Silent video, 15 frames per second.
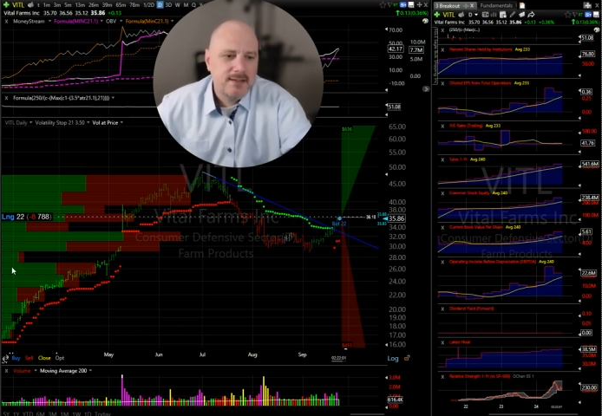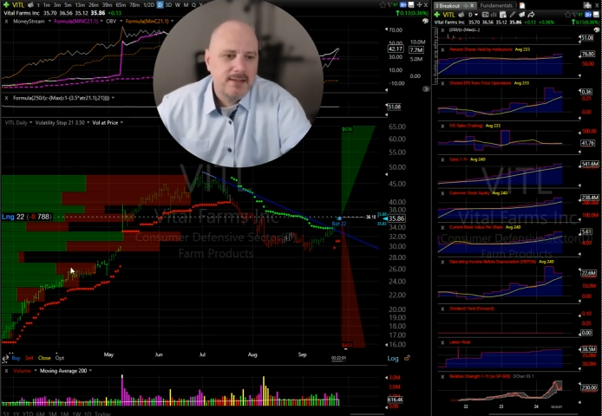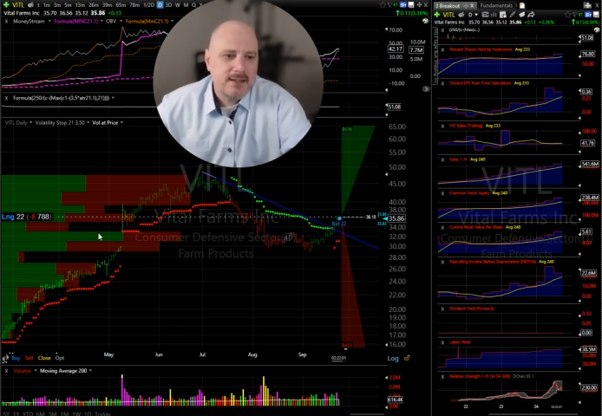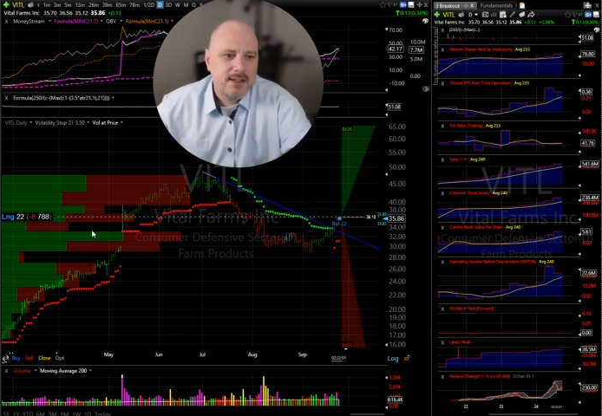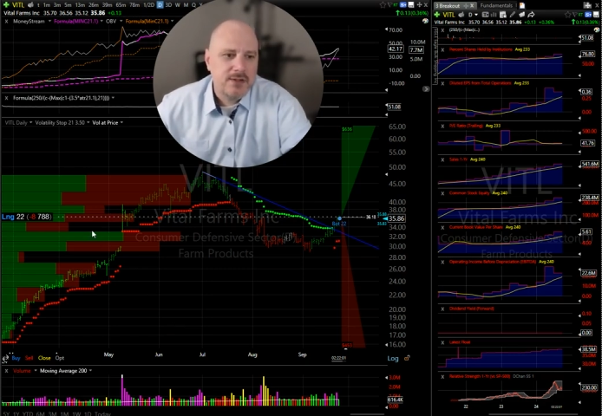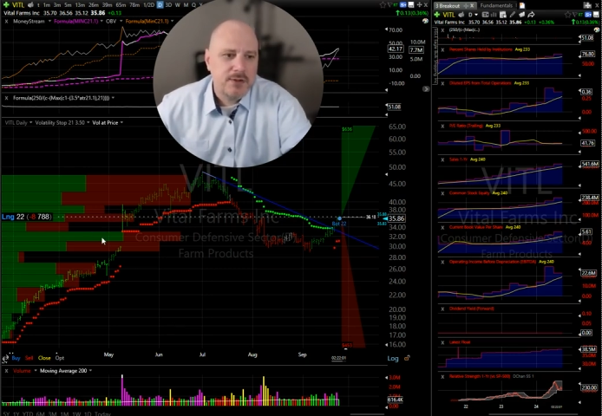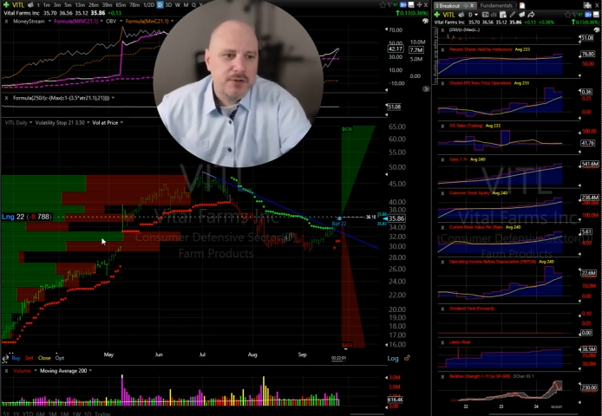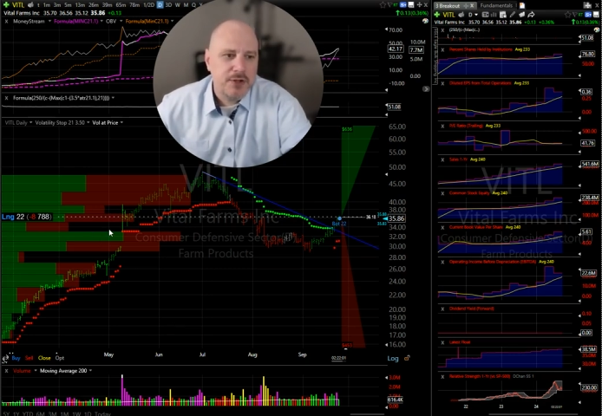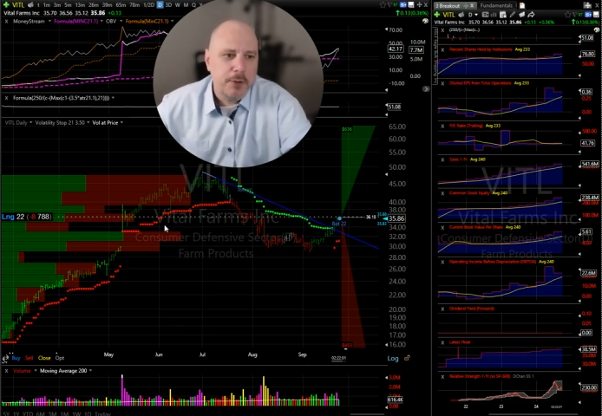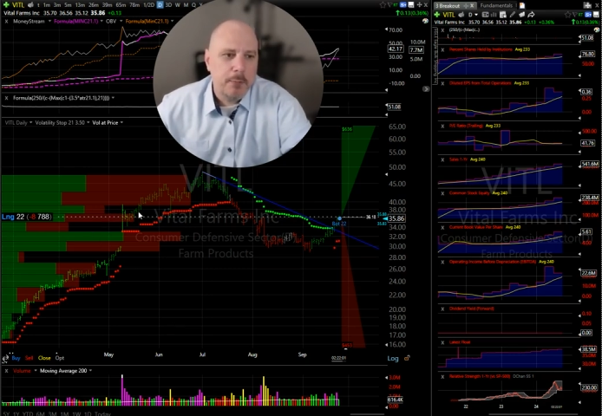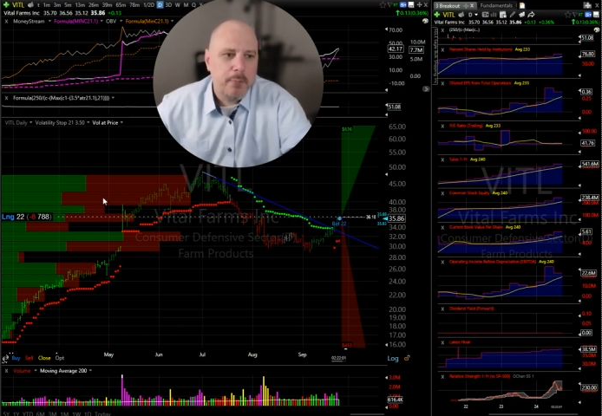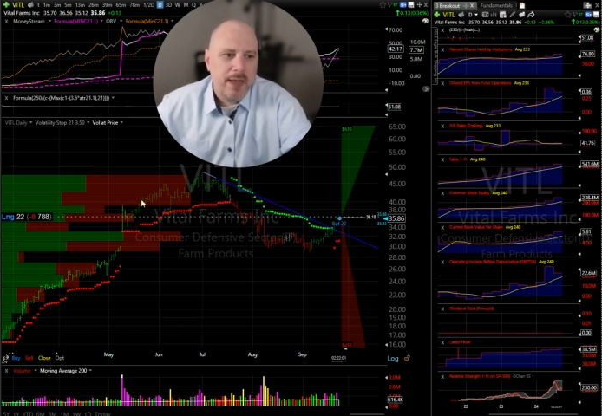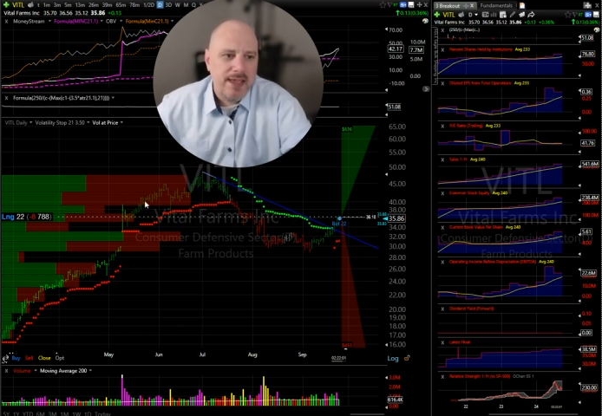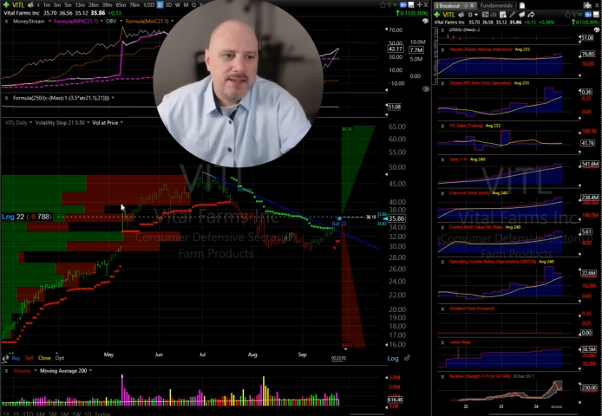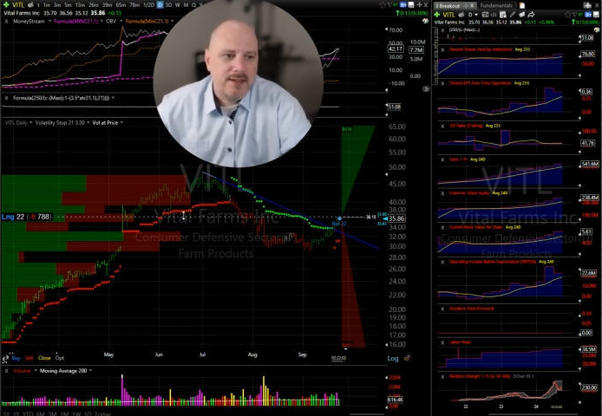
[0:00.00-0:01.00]
because there's no
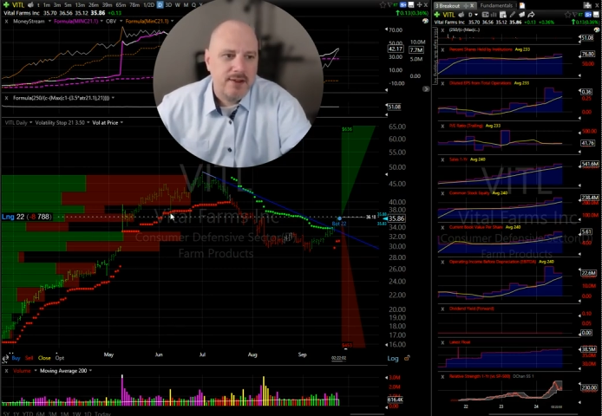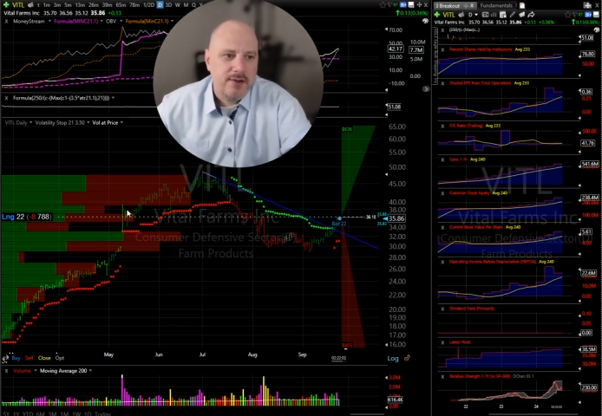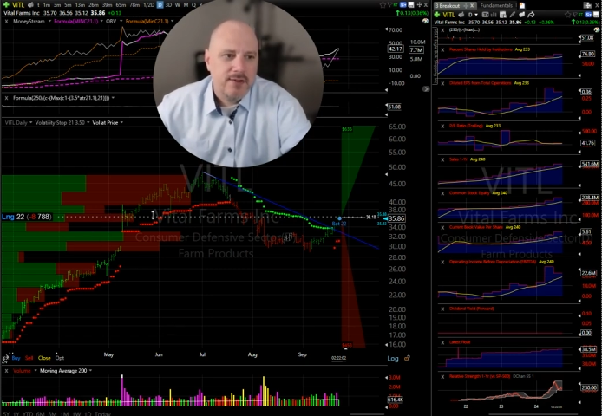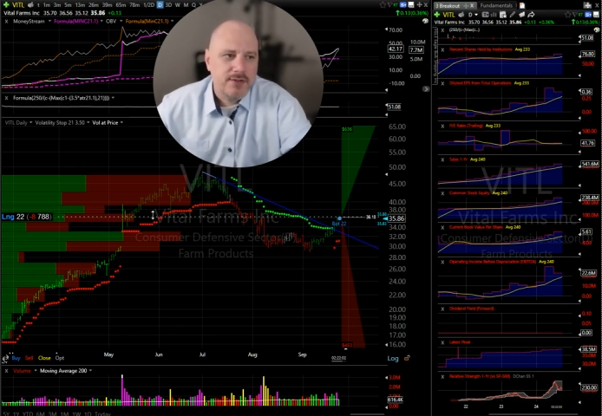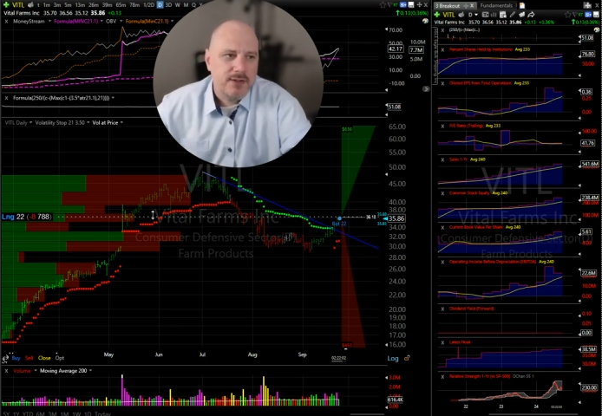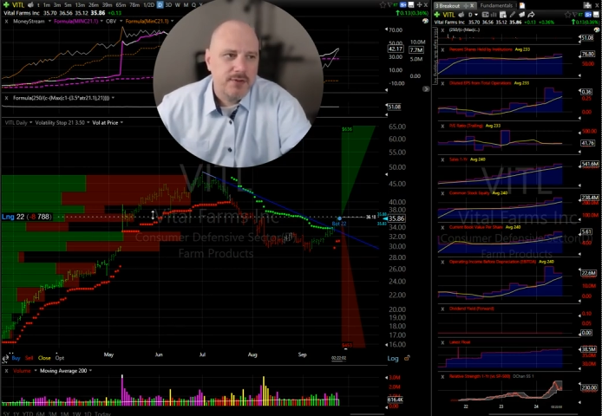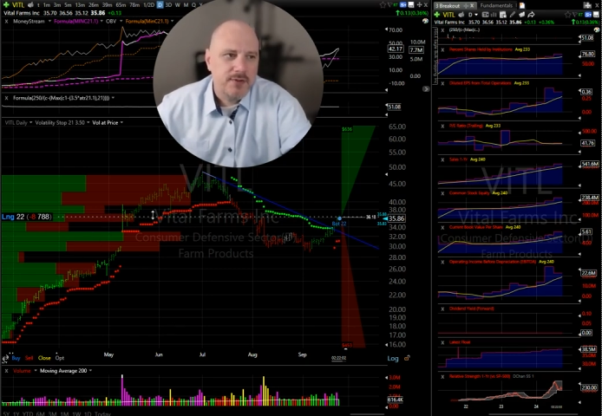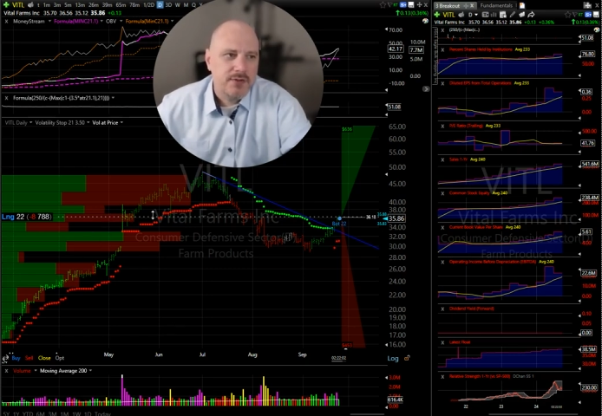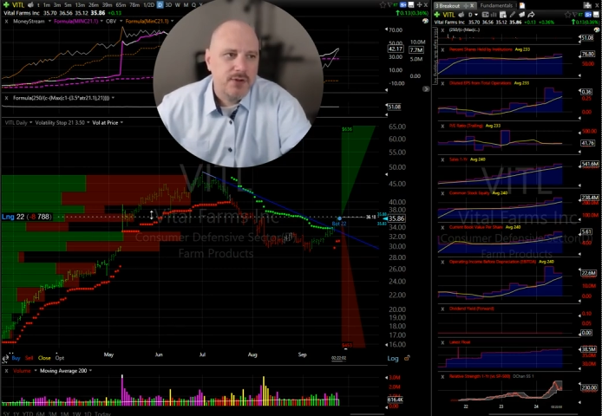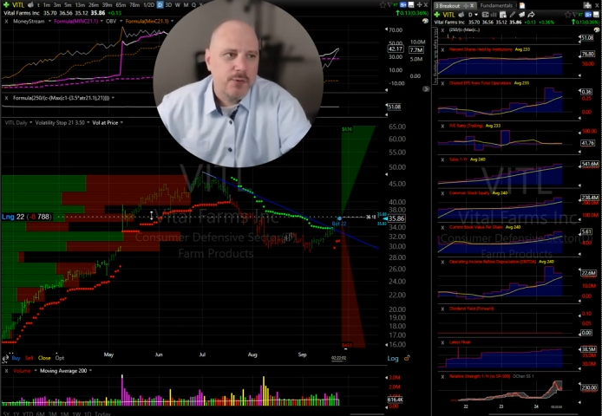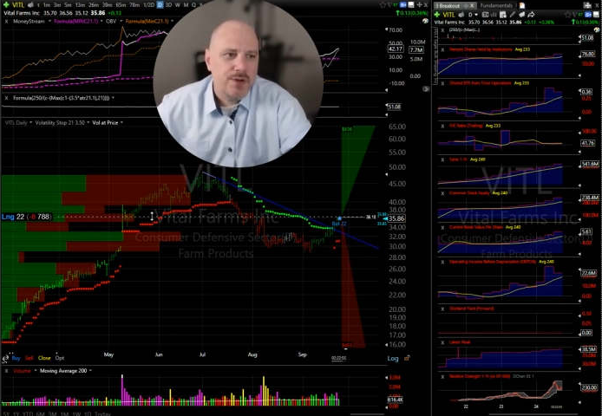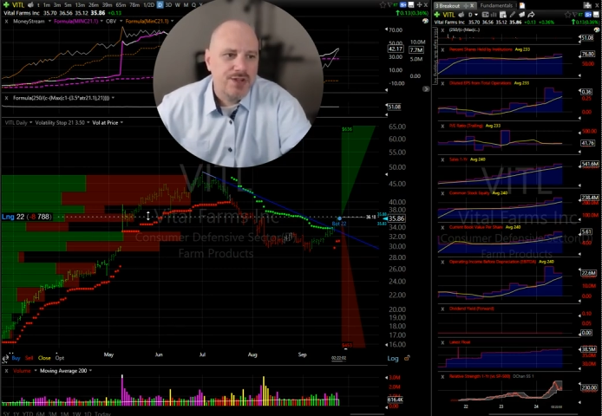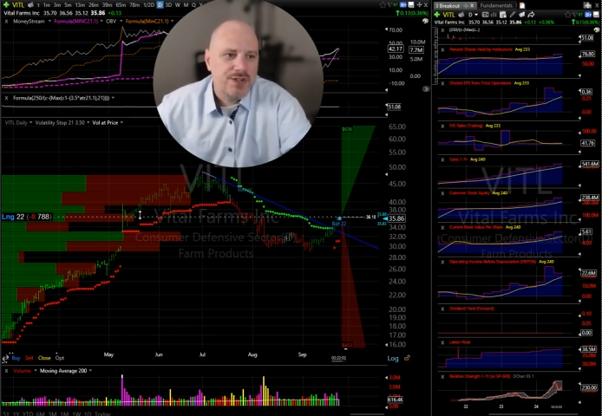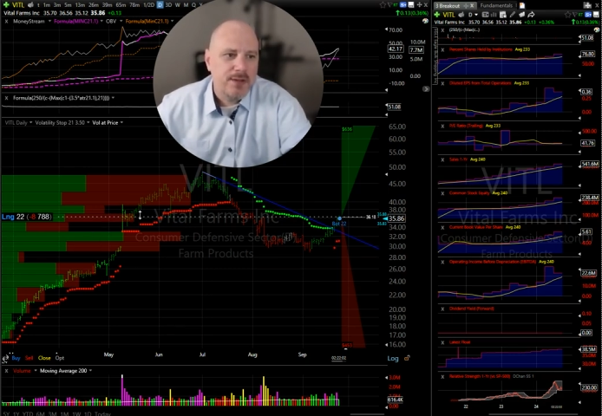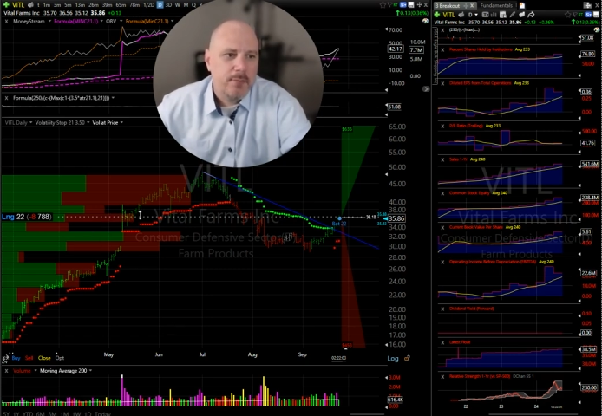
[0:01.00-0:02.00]
base here, so there's no
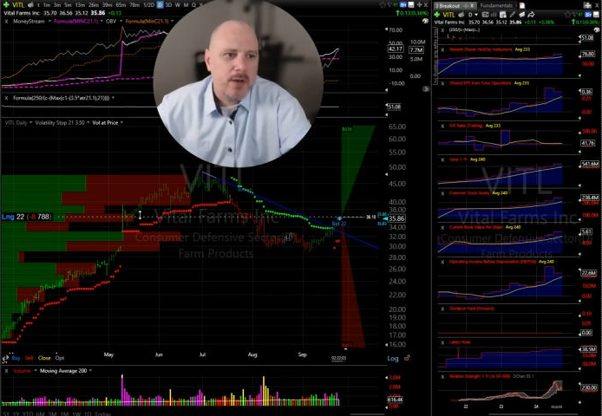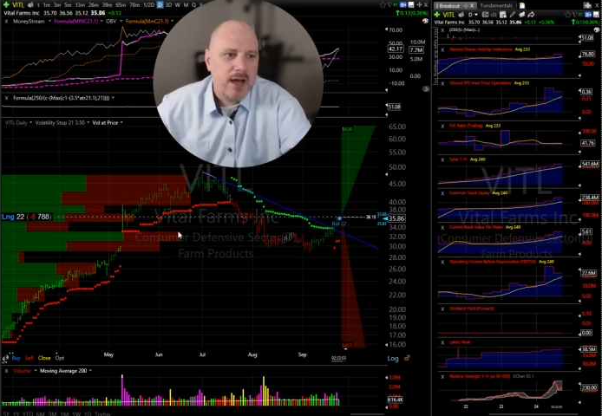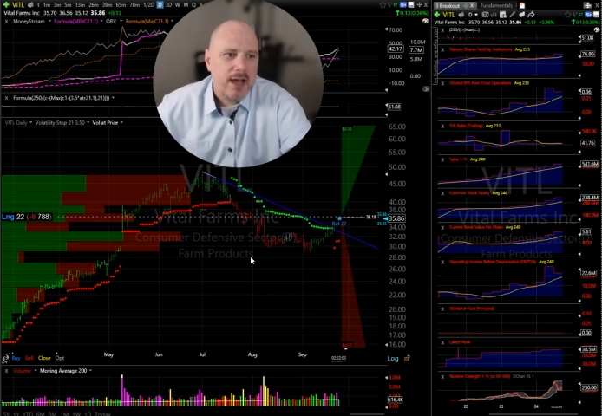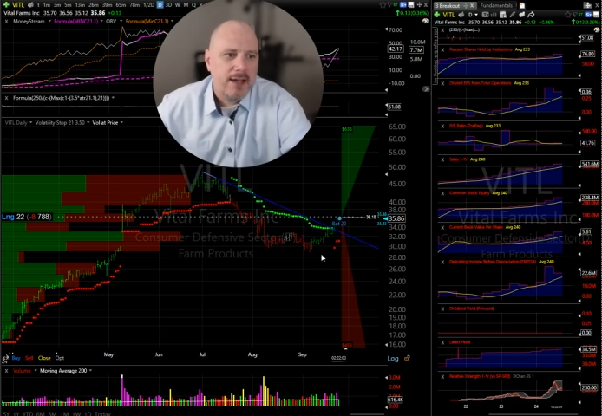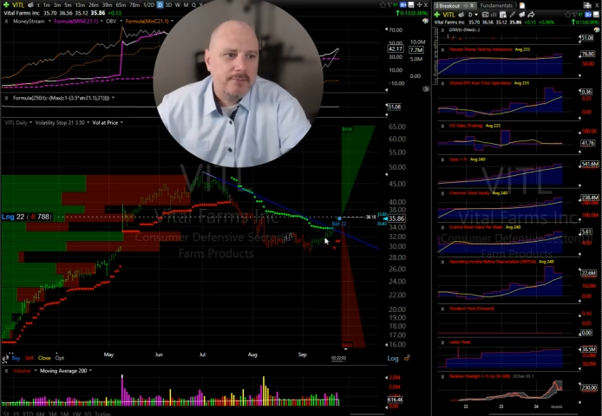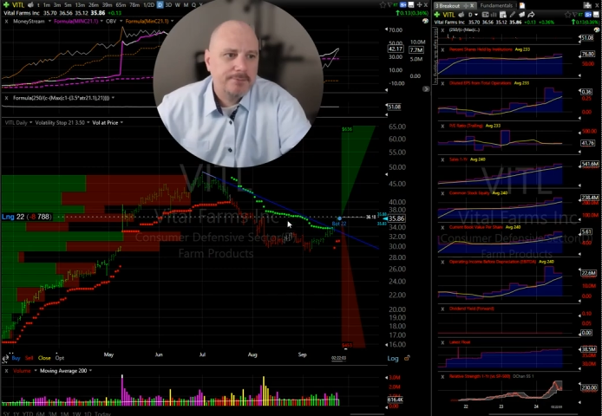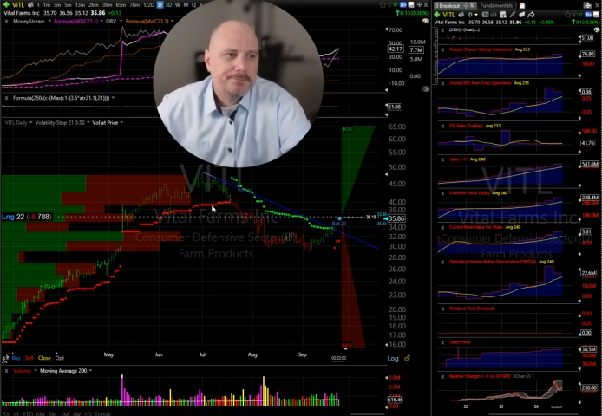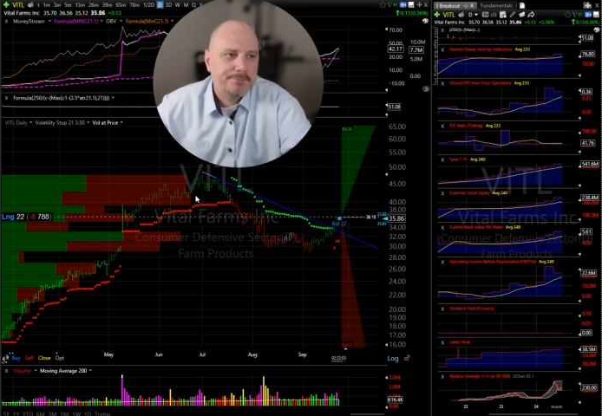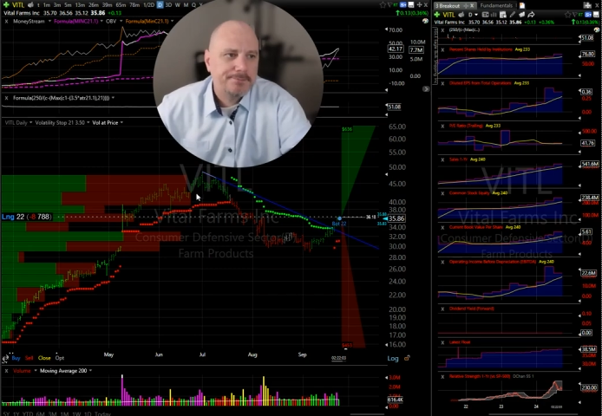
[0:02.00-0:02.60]
reason to buy it.